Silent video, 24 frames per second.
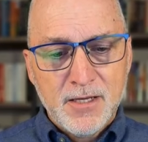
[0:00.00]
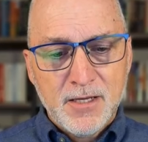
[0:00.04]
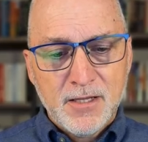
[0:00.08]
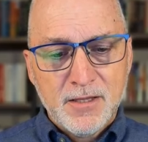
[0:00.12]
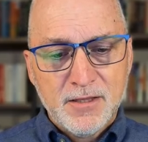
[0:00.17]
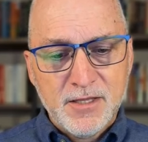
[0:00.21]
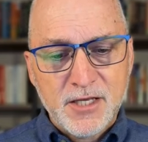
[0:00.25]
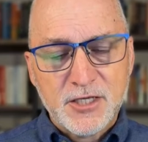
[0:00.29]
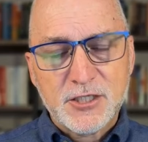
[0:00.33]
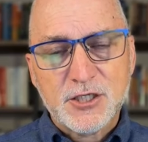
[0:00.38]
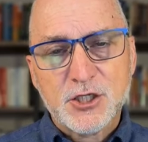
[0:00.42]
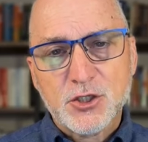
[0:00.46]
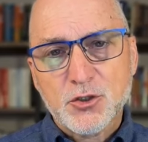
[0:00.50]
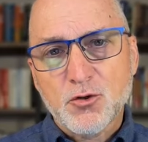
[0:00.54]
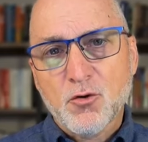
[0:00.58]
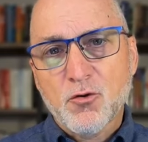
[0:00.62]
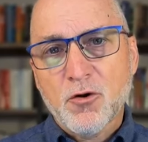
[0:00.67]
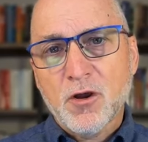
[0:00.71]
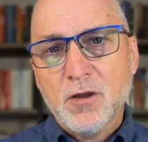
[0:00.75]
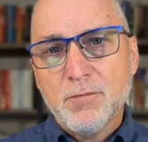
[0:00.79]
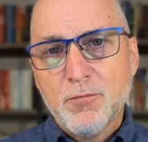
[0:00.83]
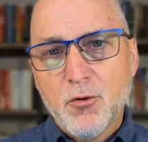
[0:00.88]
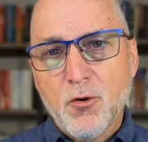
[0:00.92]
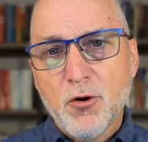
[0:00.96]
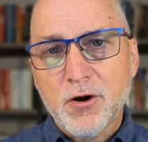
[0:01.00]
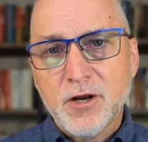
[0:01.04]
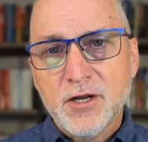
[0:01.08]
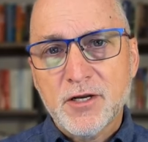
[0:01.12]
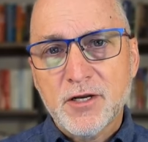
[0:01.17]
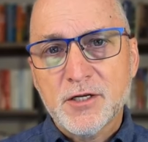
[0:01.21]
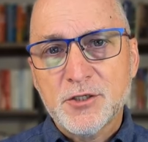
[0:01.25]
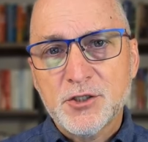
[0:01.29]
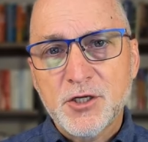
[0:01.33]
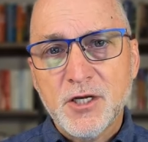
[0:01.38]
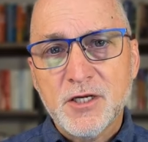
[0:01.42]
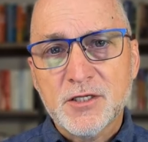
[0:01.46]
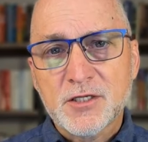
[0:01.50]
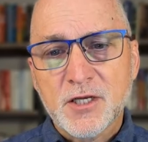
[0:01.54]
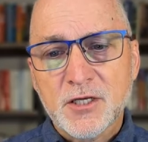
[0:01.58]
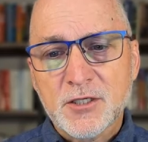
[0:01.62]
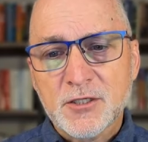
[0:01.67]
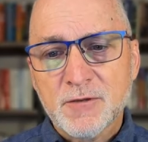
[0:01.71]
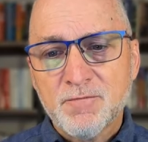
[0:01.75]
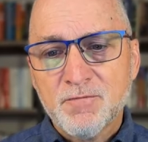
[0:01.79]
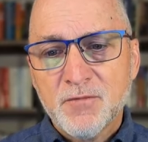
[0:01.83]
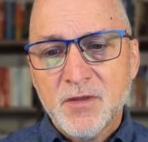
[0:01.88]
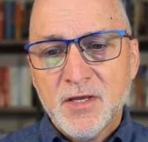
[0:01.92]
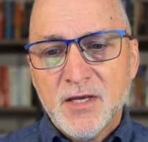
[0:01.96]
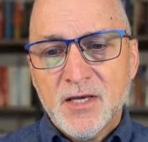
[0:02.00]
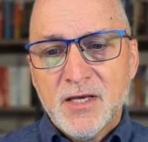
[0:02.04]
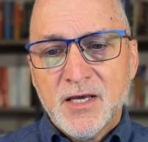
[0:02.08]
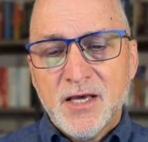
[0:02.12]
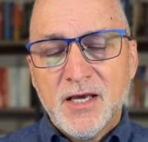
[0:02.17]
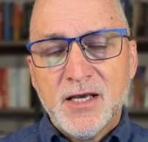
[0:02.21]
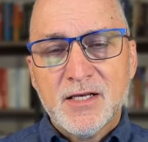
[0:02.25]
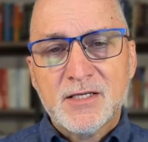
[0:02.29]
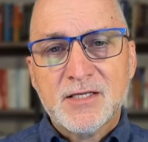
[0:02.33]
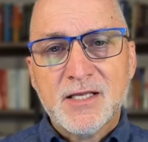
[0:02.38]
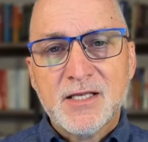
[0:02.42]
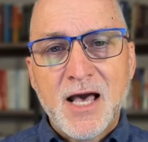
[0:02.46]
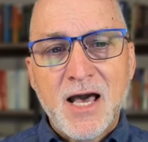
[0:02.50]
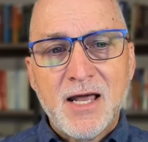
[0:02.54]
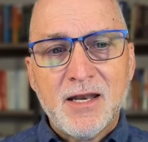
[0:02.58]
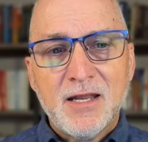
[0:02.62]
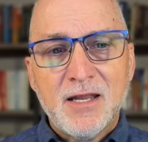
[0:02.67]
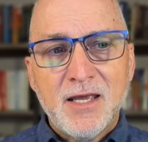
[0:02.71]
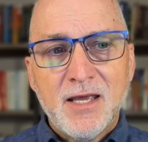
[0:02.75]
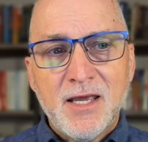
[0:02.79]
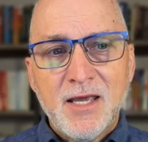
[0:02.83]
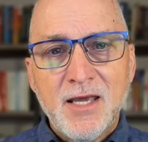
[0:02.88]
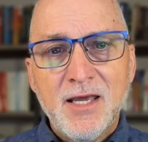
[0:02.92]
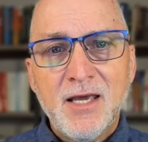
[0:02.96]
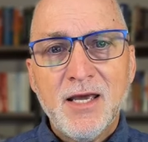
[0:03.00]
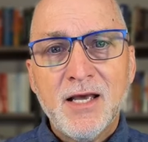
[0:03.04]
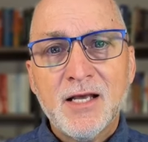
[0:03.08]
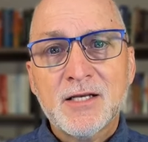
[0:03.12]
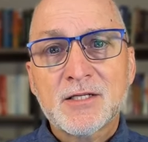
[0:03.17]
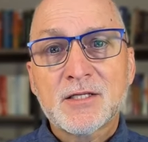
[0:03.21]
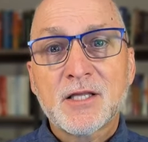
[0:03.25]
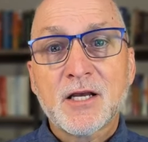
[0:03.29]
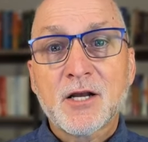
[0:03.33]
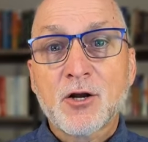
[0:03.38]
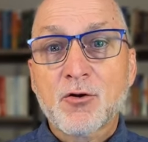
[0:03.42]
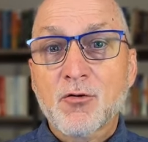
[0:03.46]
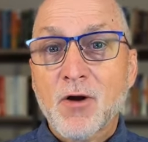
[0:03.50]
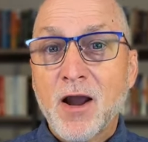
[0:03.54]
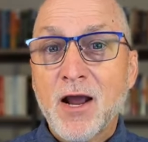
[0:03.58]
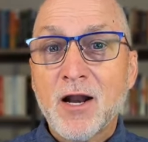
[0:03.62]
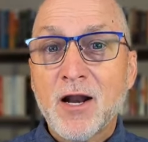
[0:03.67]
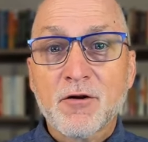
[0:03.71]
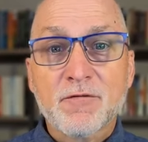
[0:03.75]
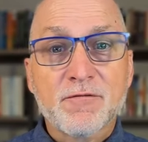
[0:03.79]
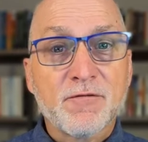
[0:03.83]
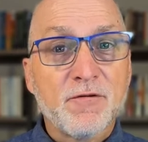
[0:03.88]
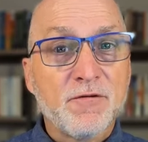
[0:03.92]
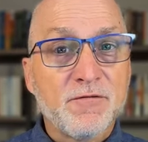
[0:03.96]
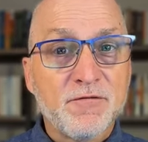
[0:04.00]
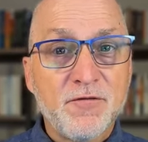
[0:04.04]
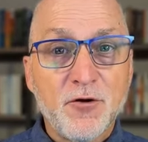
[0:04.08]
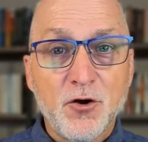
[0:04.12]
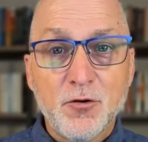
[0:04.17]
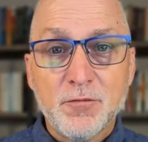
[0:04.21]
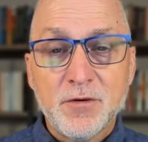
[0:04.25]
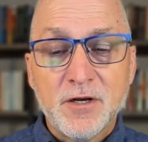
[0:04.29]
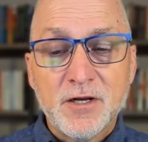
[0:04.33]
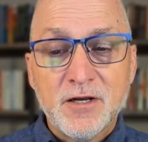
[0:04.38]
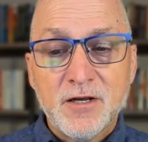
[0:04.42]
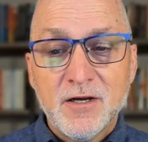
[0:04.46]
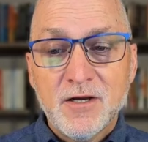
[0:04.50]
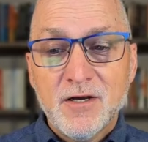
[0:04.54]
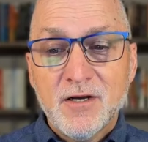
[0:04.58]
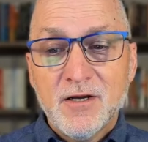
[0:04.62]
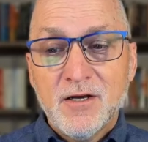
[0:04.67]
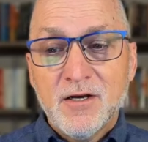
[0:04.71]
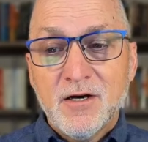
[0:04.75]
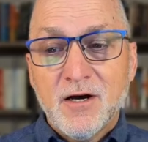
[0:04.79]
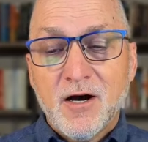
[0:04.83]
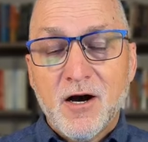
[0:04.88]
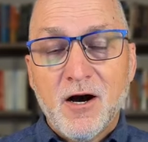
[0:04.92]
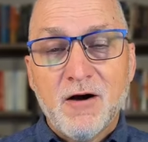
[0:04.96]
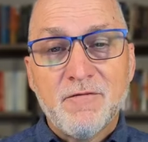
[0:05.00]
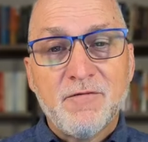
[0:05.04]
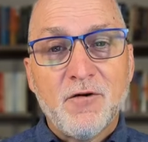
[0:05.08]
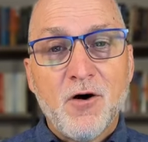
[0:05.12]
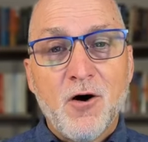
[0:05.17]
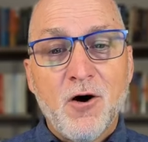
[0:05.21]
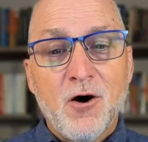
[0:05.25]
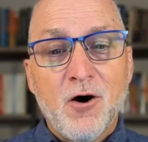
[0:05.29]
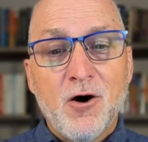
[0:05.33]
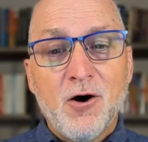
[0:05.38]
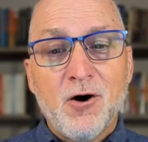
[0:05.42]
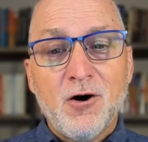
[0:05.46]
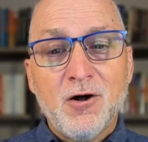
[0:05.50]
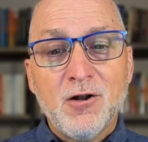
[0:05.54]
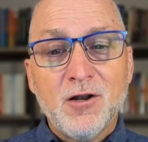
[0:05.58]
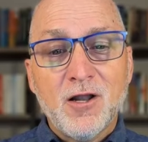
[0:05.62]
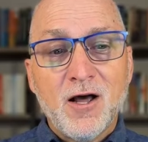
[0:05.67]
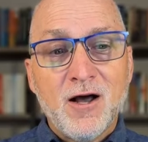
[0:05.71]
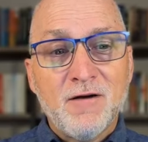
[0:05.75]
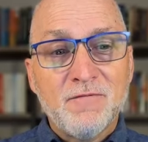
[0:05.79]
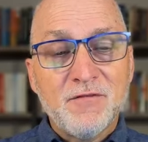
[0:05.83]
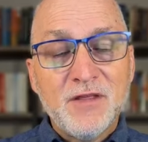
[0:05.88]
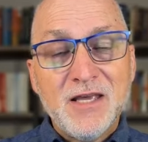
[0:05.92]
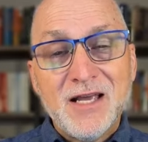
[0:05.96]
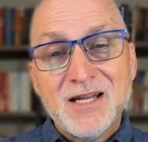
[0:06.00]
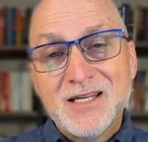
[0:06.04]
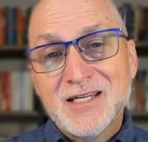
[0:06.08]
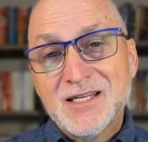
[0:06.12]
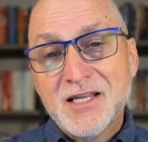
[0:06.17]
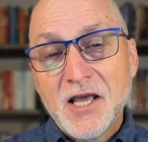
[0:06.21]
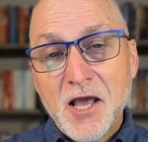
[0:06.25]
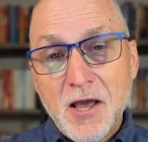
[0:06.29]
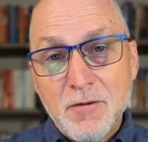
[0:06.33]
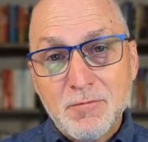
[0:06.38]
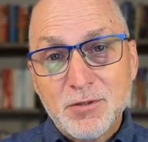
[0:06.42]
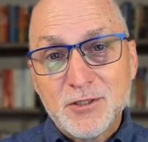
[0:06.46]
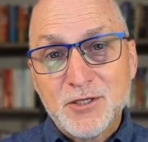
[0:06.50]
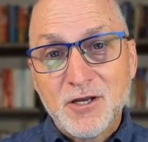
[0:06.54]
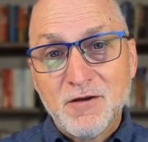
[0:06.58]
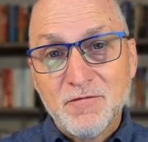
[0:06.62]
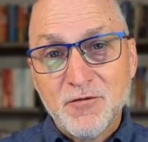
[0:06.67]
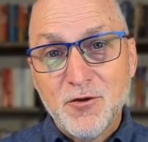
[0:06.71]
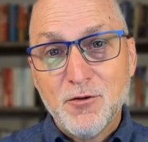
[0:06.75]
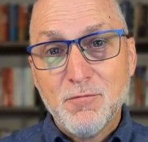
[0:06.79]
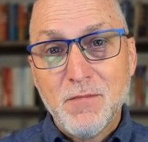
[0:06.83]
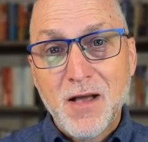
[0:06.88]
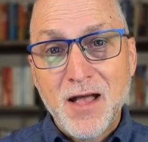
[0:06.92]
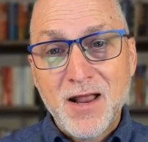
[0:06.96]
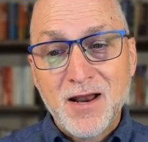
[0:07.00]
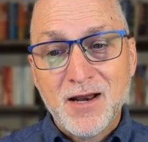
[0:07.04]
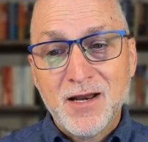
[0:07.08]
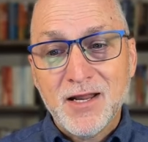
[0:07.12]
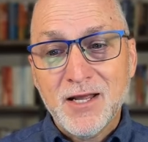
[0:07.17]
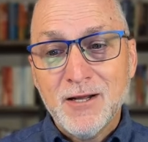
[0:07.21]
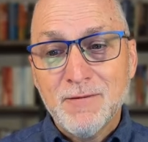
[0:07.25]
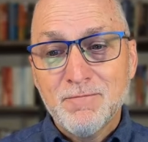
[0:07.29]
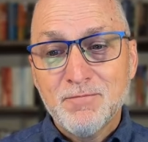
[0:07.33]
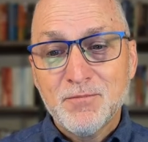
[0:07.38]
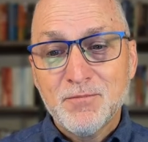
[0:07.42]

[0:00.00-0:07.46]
this story pointing to Jesus is that he is the greater fulfillment of all of the attempts of humanity